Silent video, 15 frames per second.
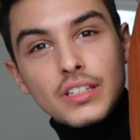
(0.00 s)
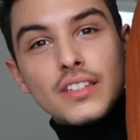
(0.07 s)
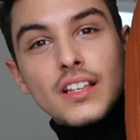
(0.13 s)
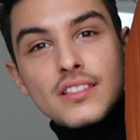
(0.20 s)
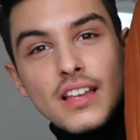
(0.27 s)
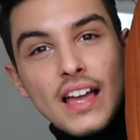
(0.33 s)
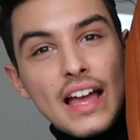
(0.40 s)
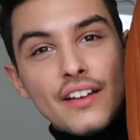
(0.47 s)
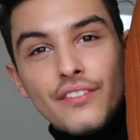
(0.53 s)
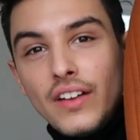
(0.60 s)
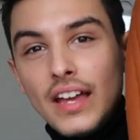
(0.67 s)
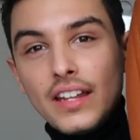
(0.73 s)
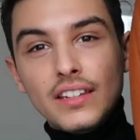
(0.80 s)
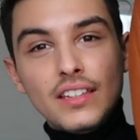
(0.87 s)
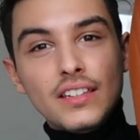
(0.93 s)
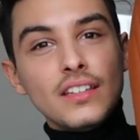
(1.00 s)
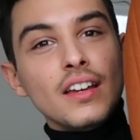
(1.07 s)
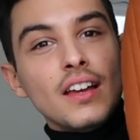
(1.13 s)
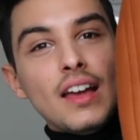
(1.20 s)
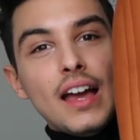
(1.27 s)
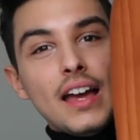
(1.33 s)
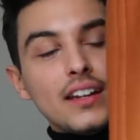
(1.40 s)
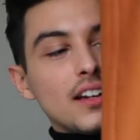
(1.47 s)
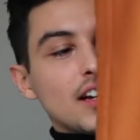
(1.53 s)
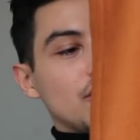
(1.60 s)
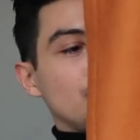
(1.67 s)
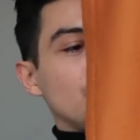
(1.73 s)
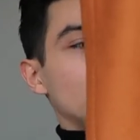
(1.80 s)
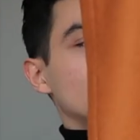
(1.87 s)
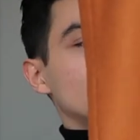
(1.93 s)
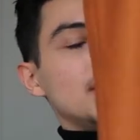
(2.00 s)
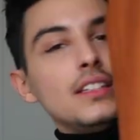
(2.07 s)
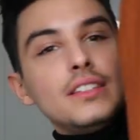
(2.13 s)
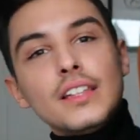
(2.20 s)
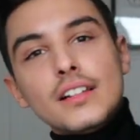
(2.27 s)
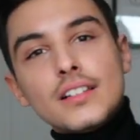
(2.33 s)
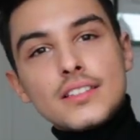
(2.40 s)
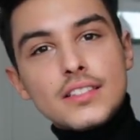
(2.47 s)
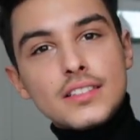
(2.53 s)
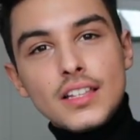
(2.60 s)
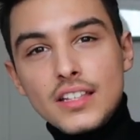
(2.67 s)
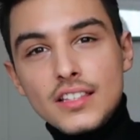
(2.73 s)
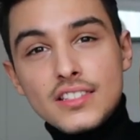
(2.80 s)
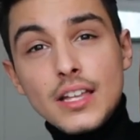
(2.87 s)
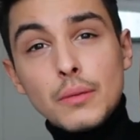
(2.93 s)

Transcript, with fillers: It doesn't have any any kind of details. It, it's